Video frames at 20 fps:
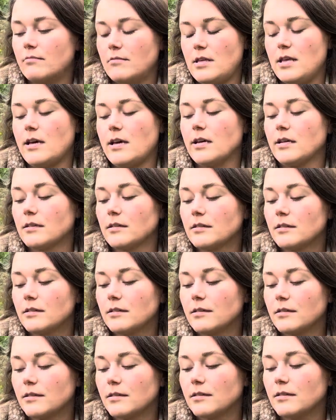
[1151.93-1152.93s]
Yeah,
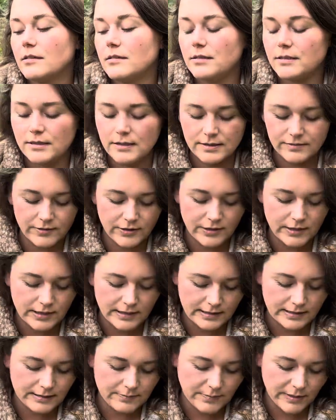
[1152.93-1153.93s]
this is for the
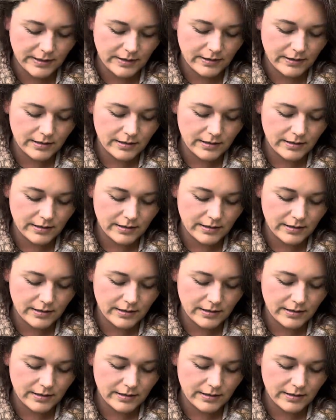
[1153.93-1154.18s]
next month.